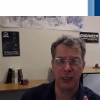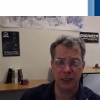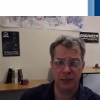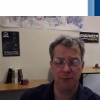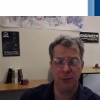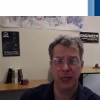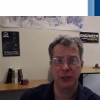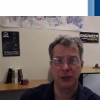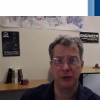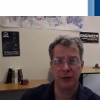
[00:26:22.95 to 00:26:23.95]
is to make
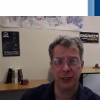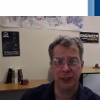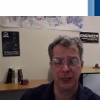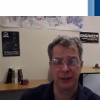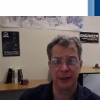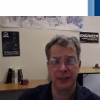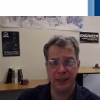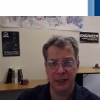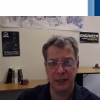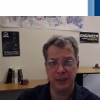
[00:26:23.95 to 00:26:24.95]
sure that delta
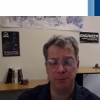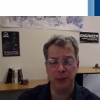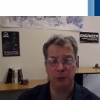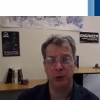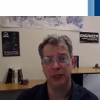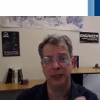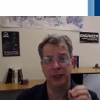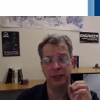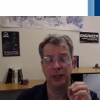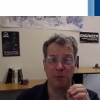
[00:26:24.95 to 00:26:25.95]
is between